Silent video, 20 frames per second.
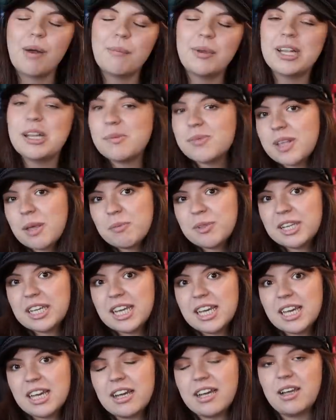Uh, my name's
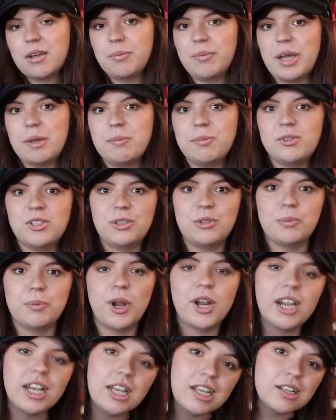Emily. Um, I do
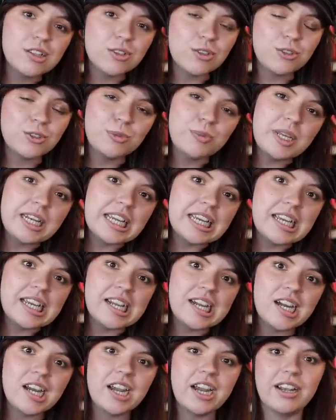marketing and social media
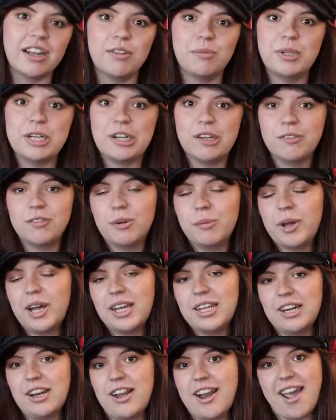here and I've been here for about
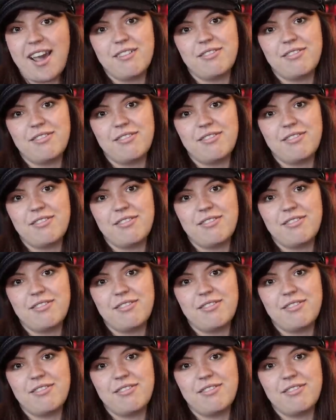a year and a